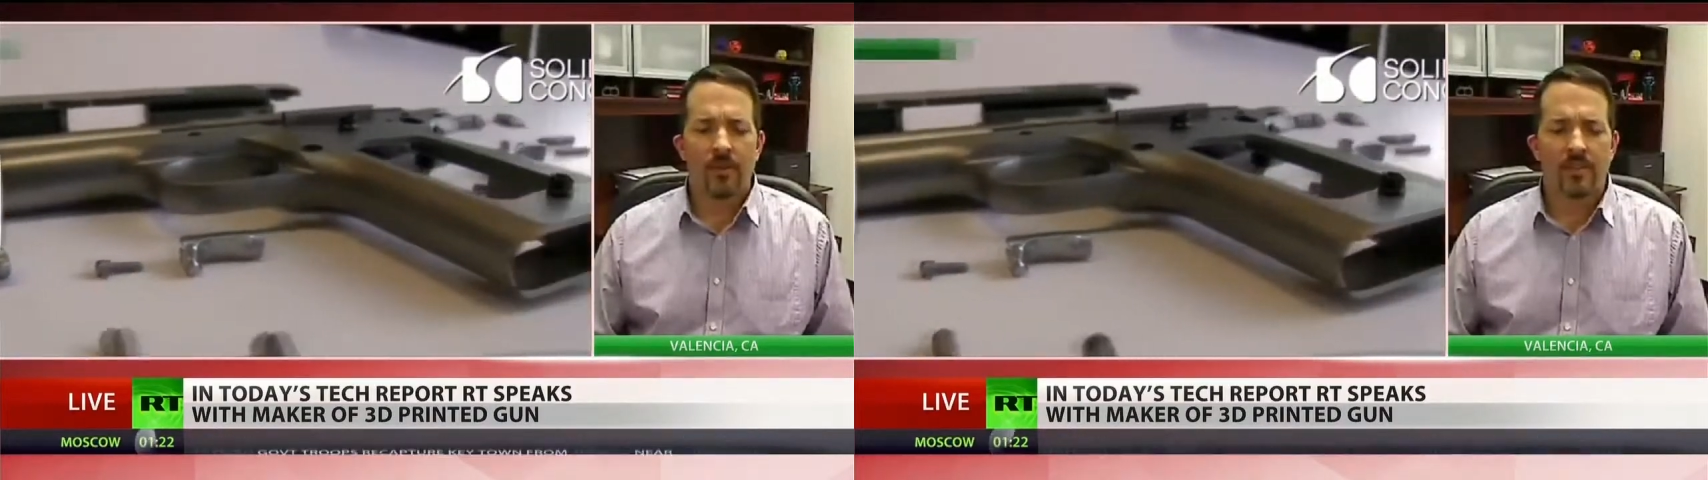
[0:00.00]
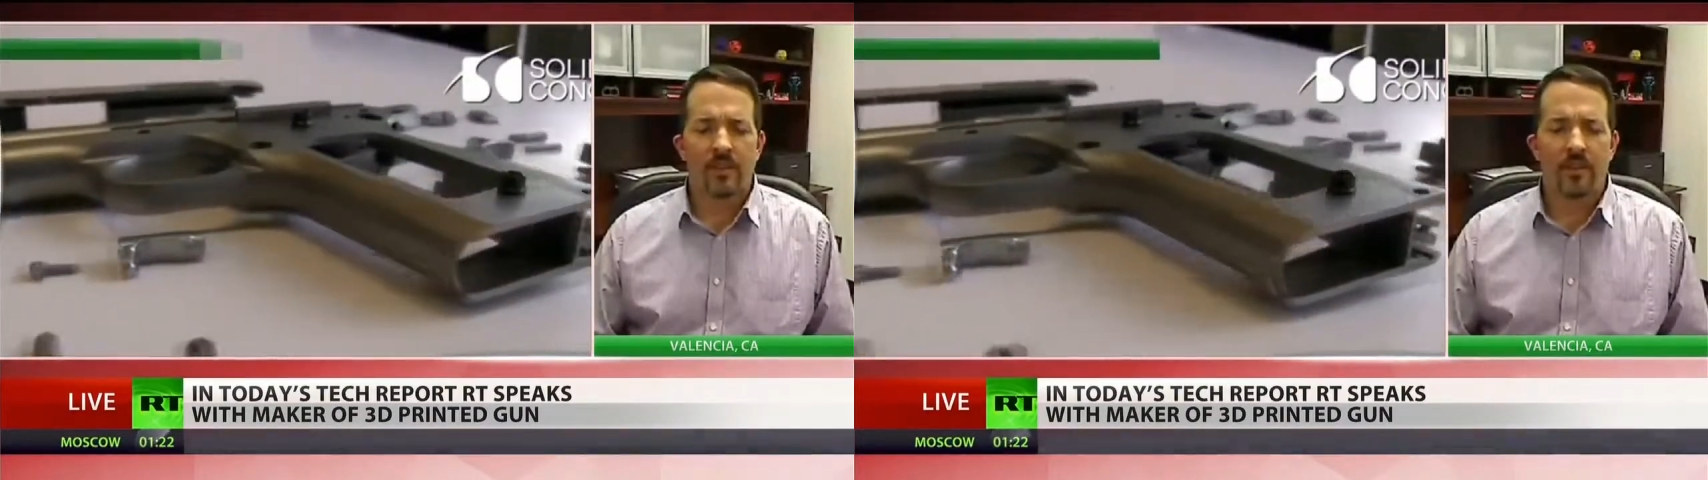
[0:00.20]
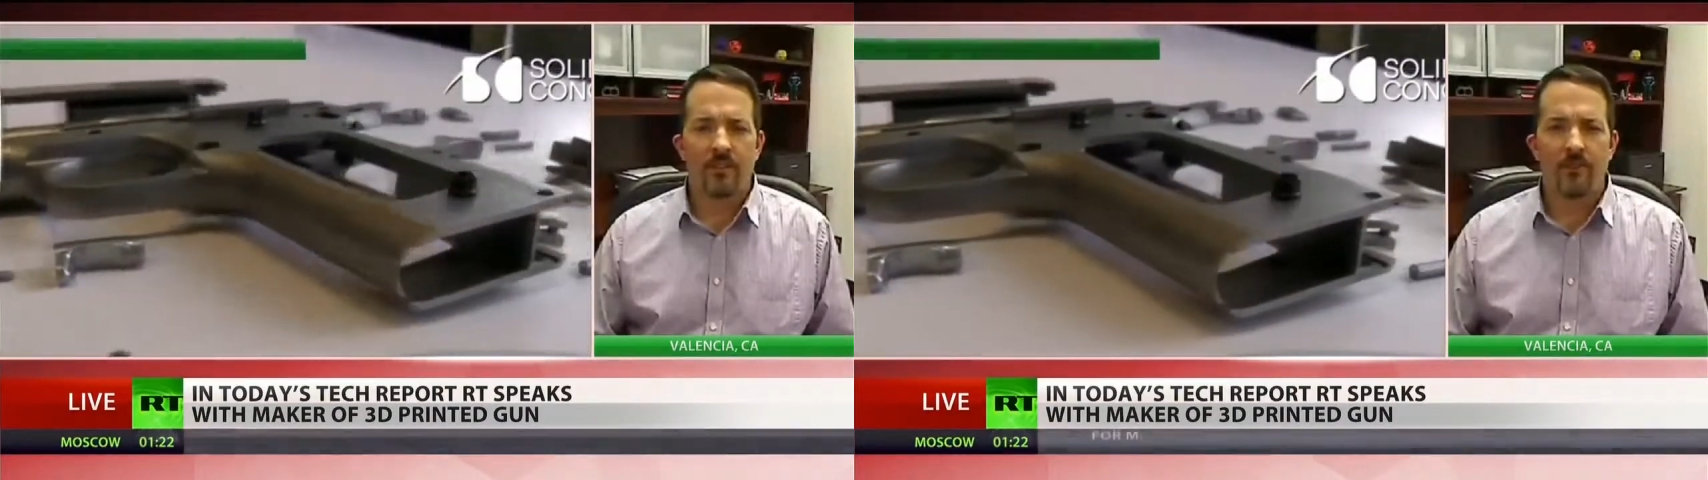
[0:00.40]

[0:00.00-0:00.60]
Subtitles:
wasn't a